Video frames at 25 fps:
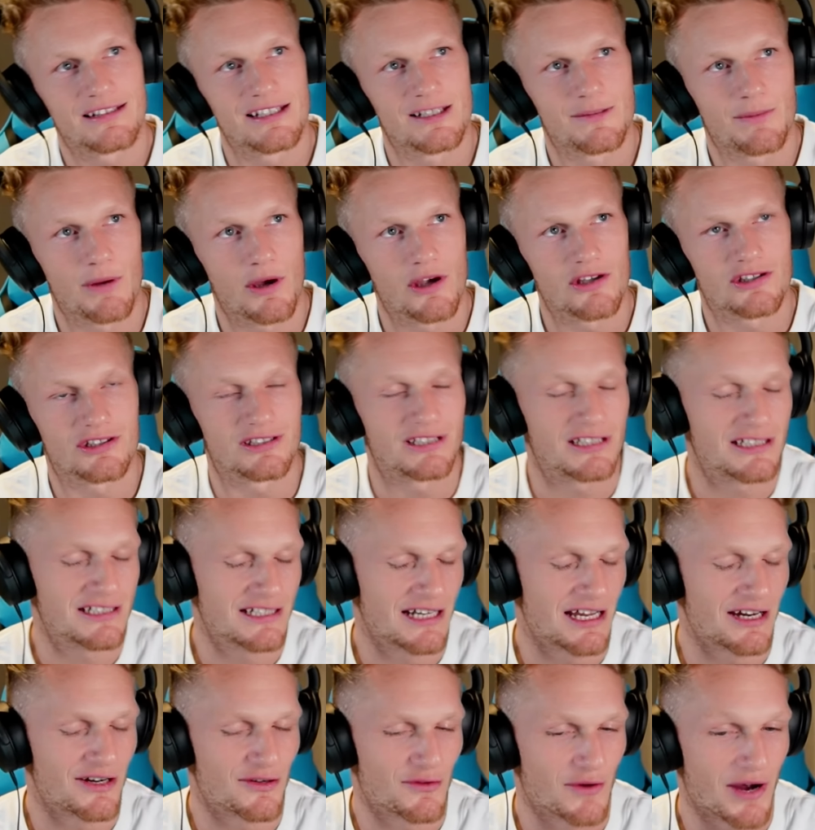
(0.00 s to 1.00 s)
person isn't
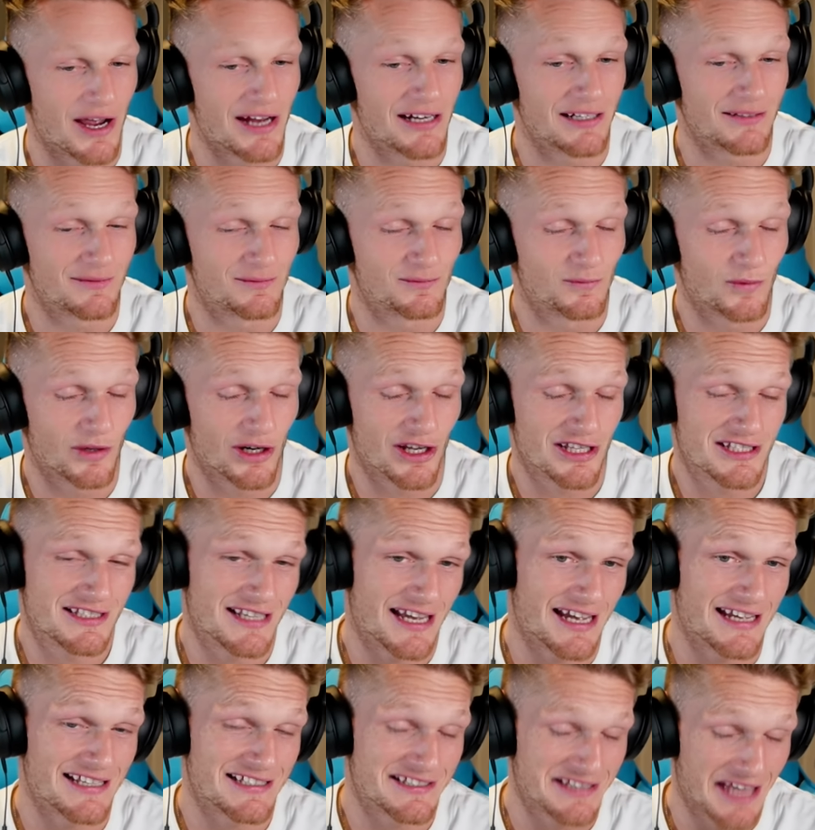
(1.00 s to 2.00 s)
underrated when I
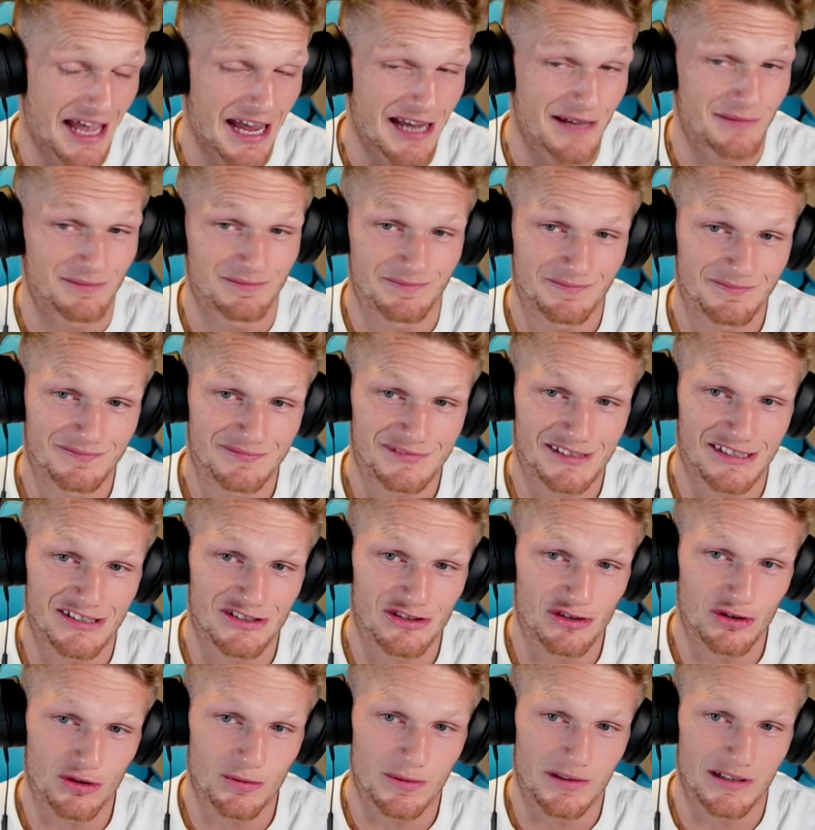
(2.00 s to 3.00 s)
say his name,
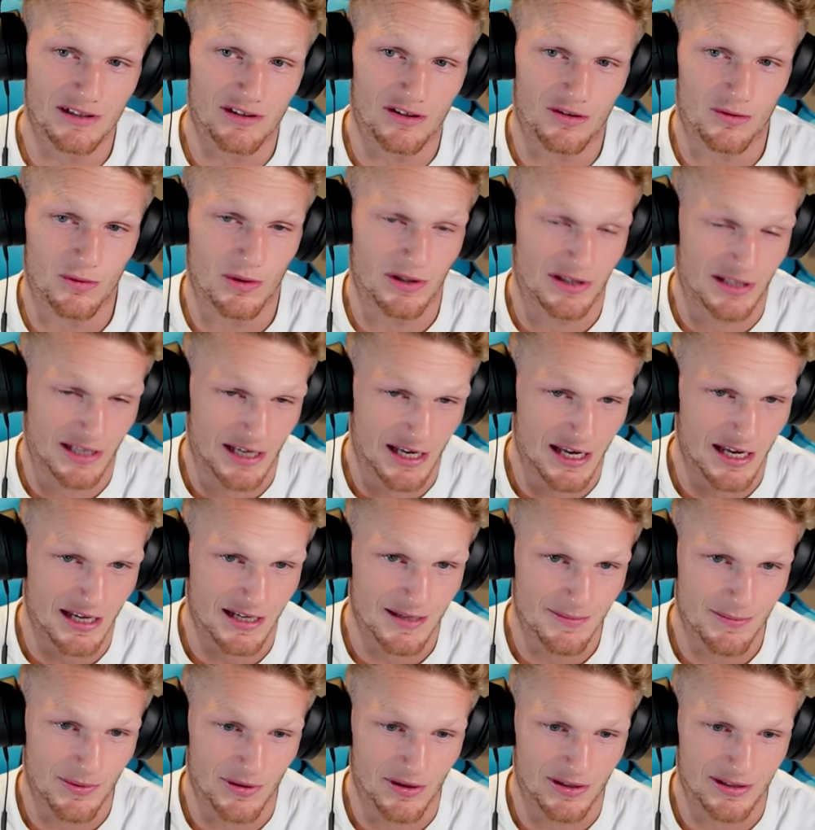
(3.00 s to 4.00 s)
because you'll be like, what the
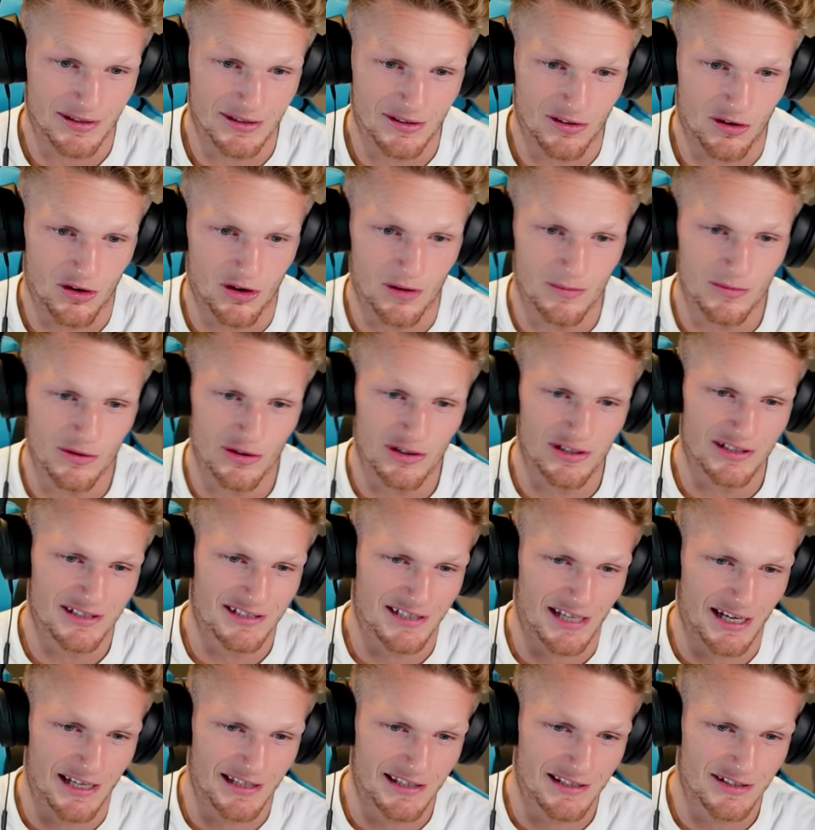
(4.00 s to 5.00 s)
heck? But I'm going to
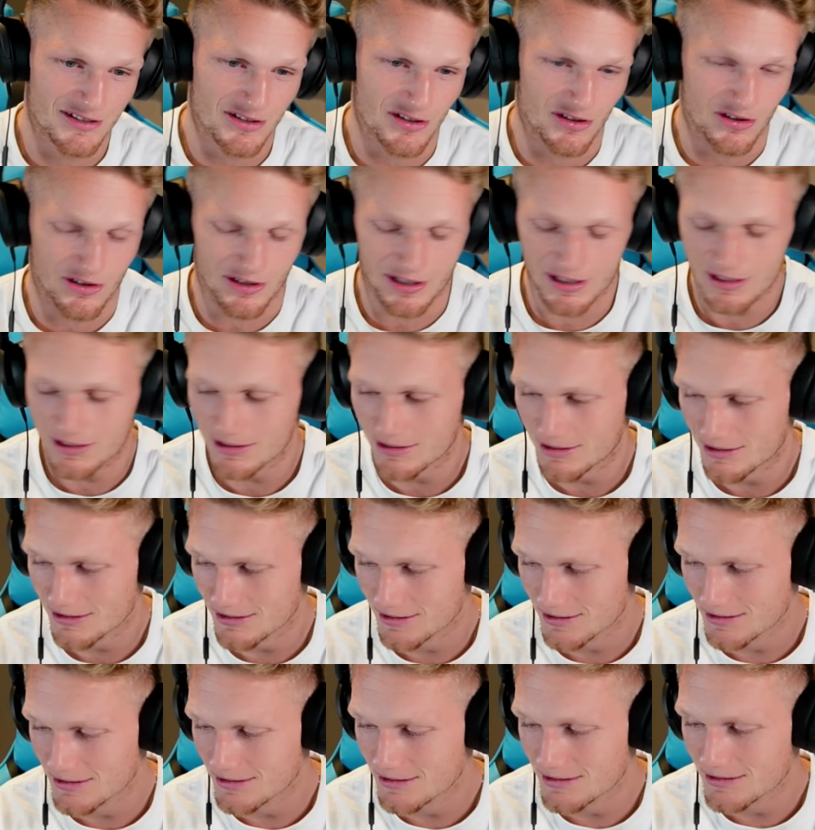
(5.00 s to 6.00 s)
say this guy.
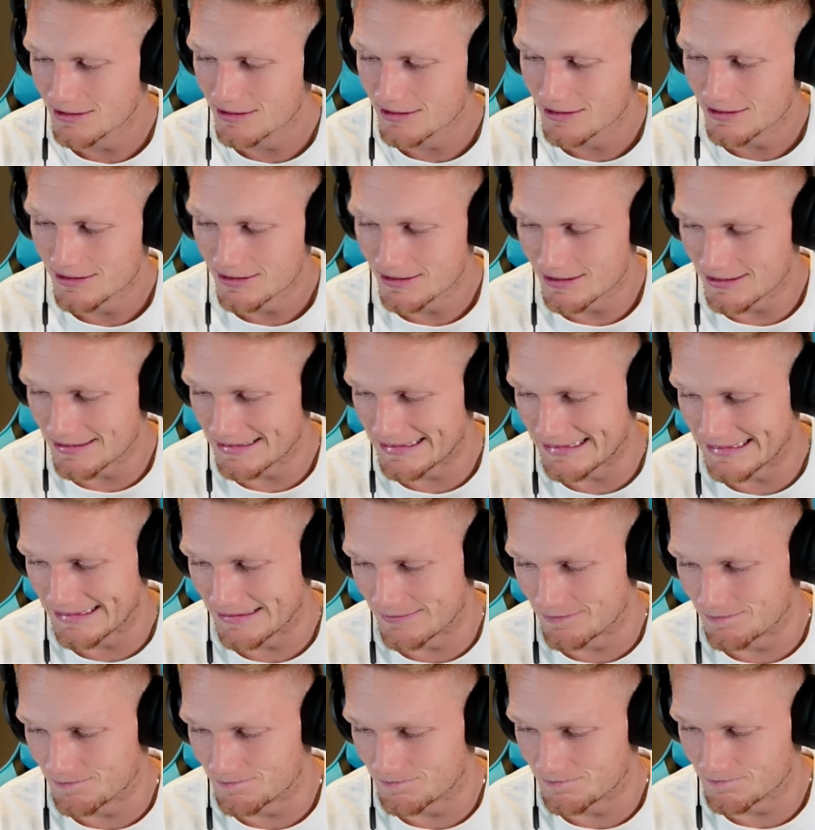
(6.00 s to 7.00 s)

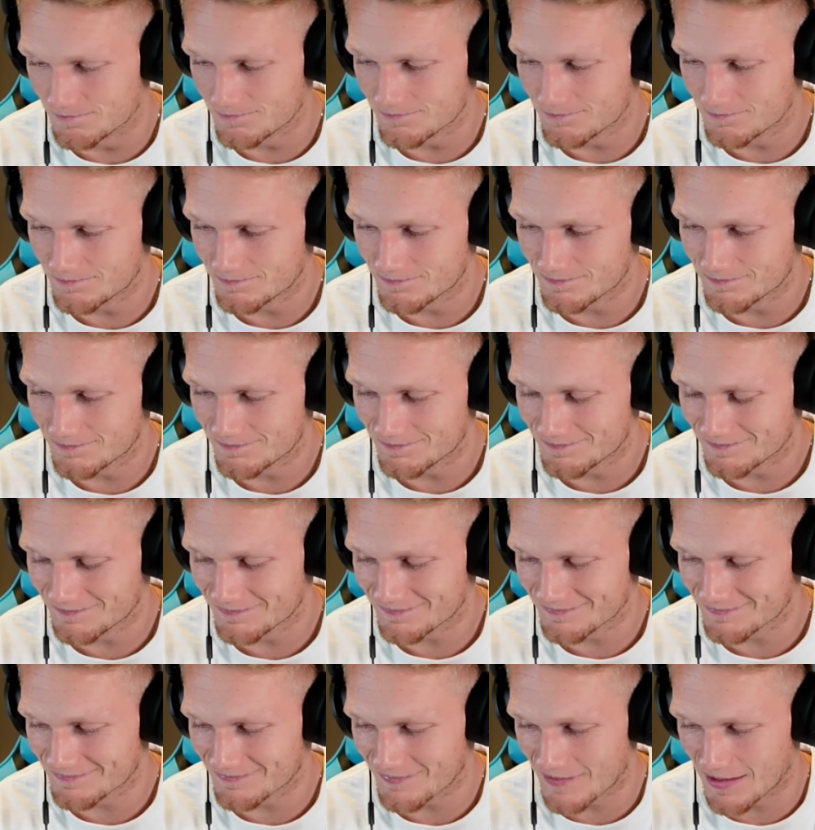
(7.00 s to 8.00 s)
And
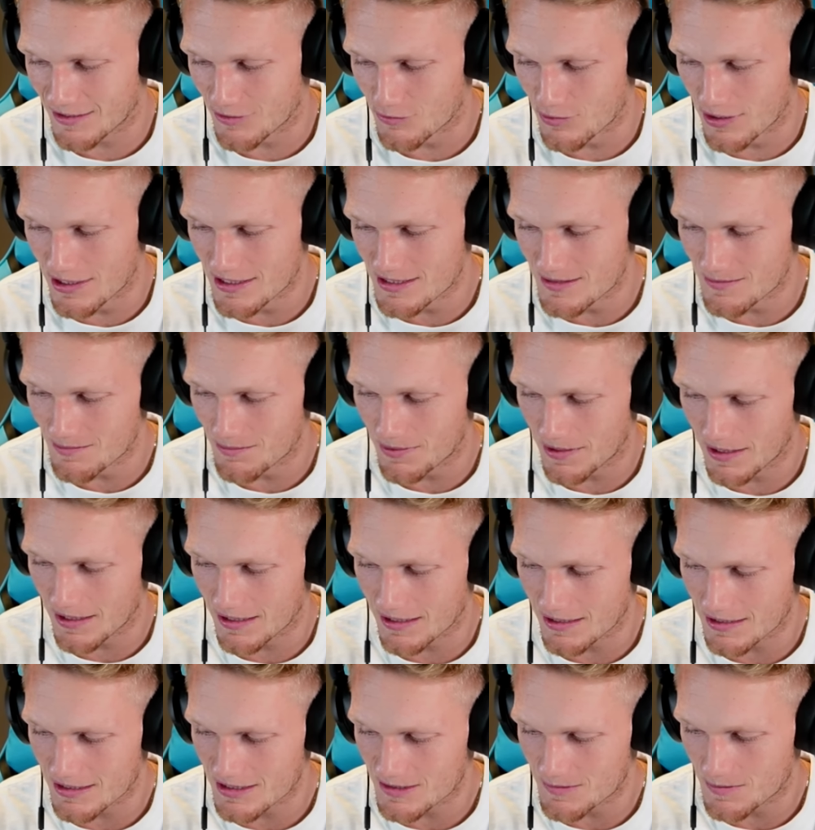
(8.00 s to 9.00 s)
the reason
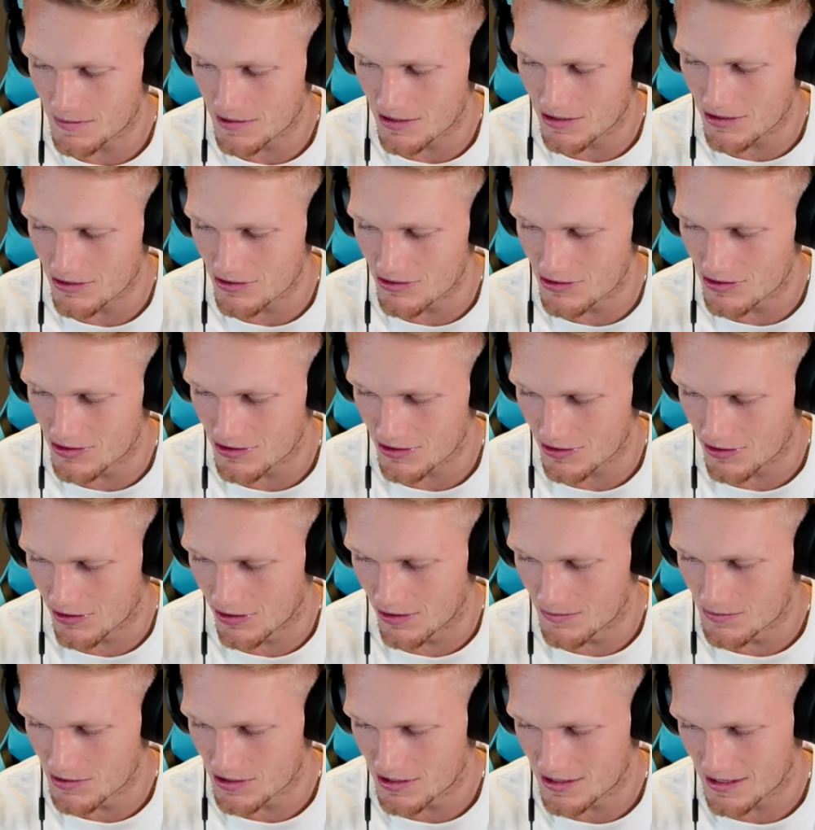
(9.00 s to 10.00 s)
being is because
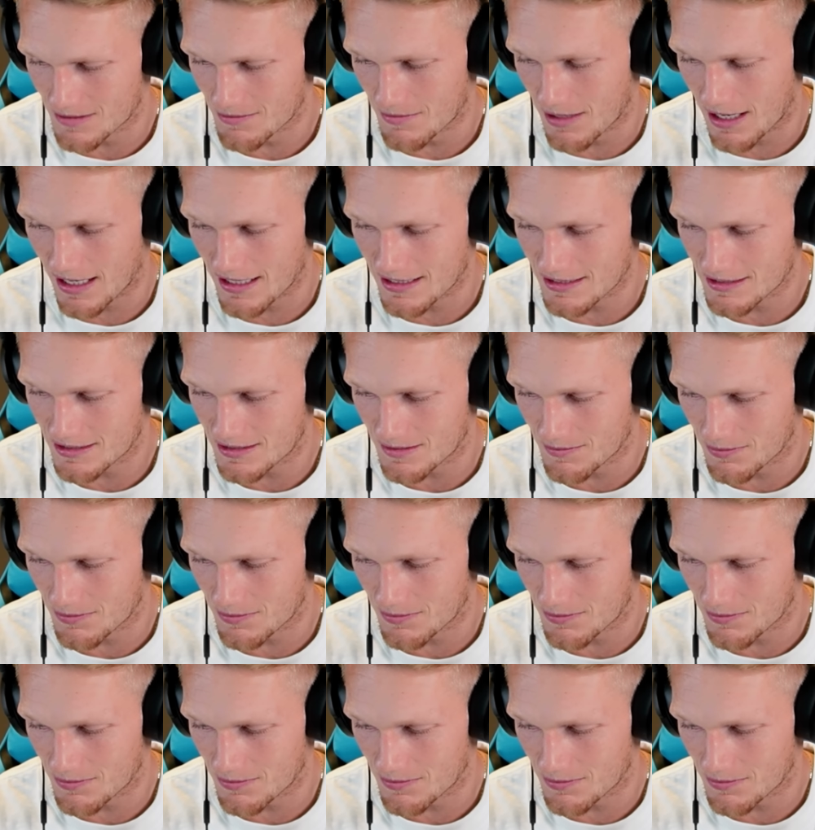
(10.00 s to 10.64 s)
I'm just amazed